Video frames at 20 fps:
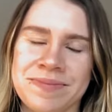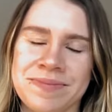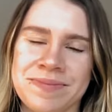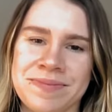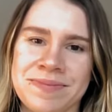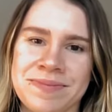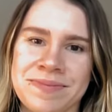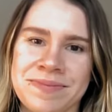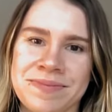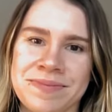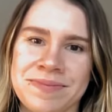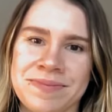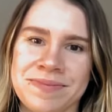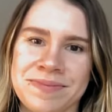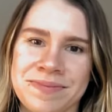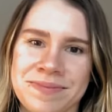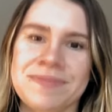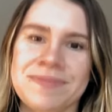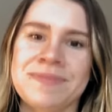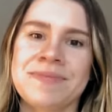
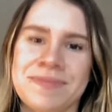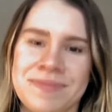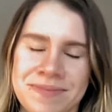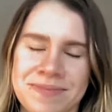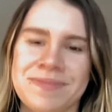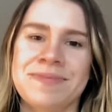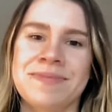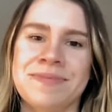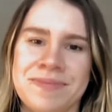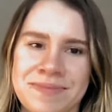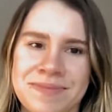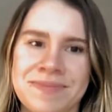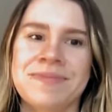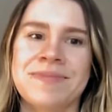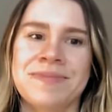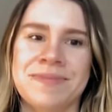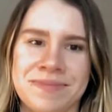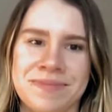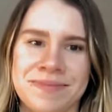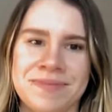
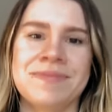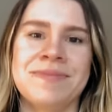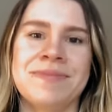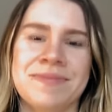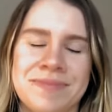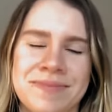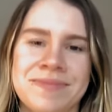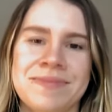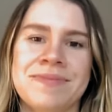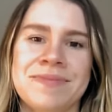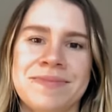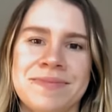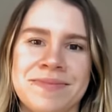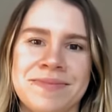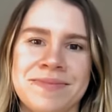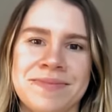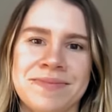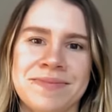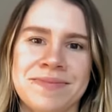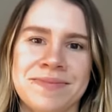
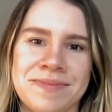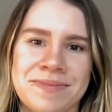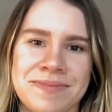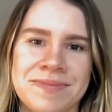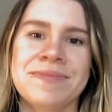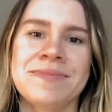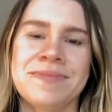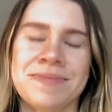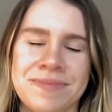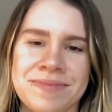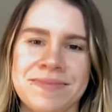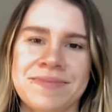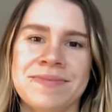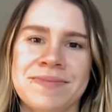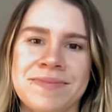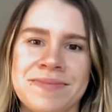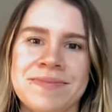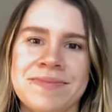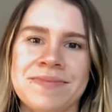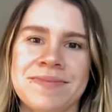
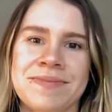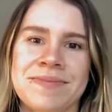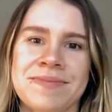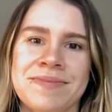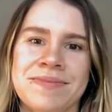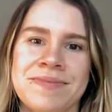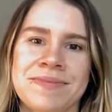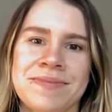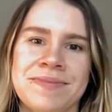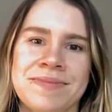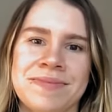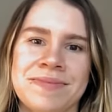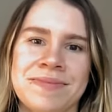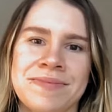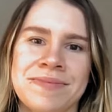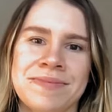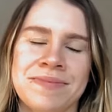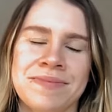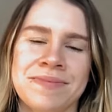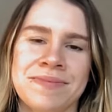
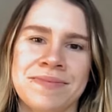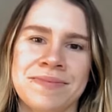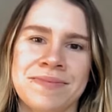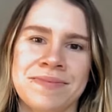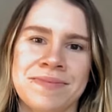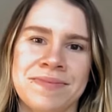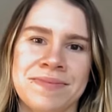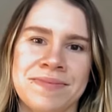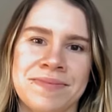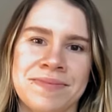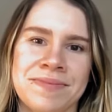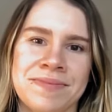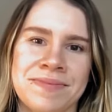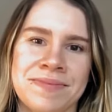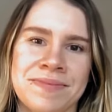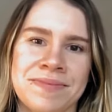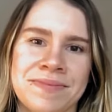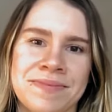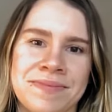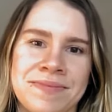
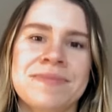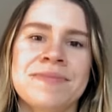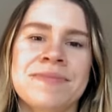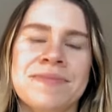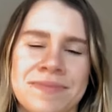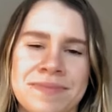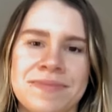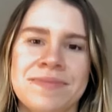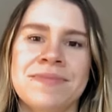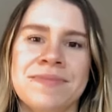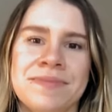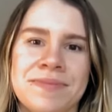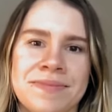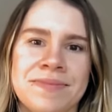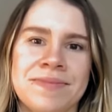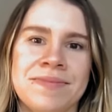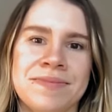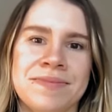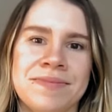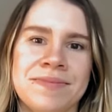
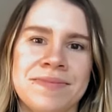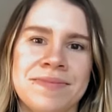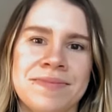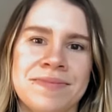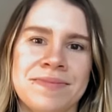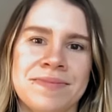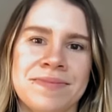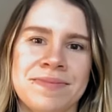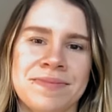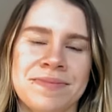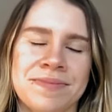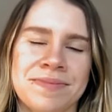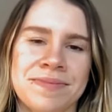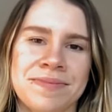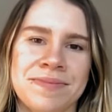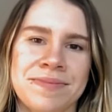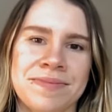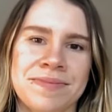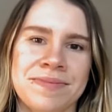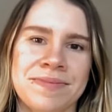The person shown says nothing.